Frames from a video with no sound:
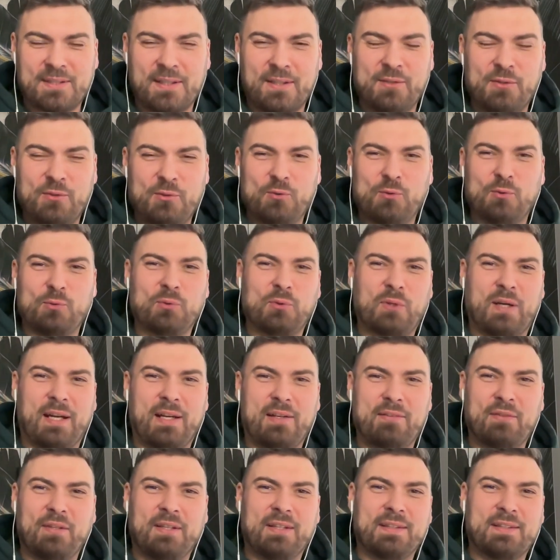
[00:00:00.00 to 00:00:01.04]
and you
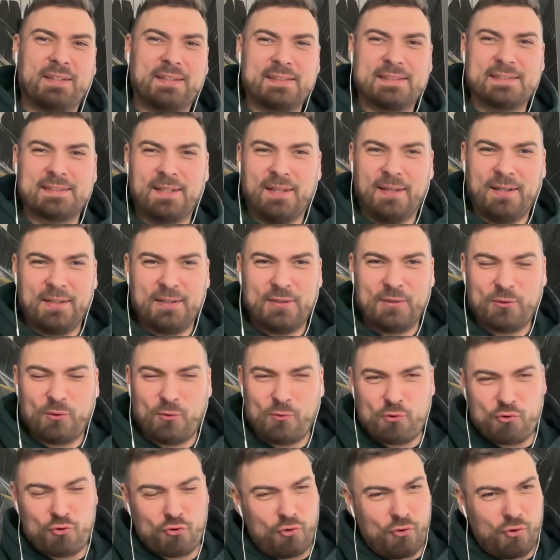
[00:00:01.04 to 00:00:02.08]
having this like
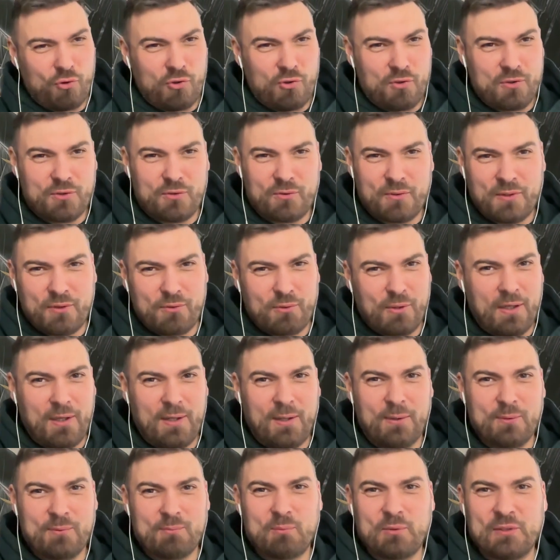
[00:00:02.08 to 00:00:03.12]
sword or a
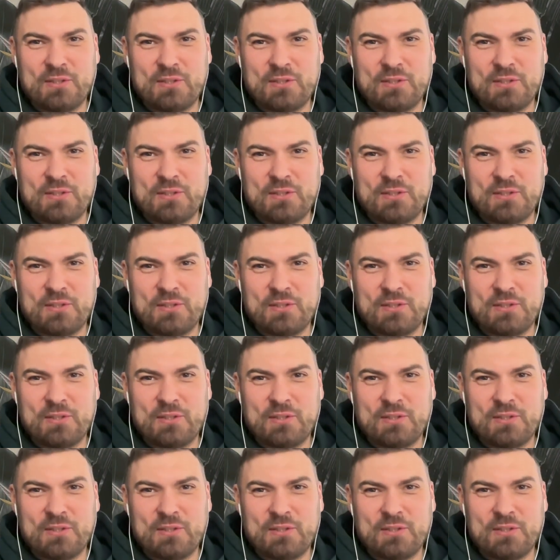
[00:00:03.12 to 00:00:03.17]
crown,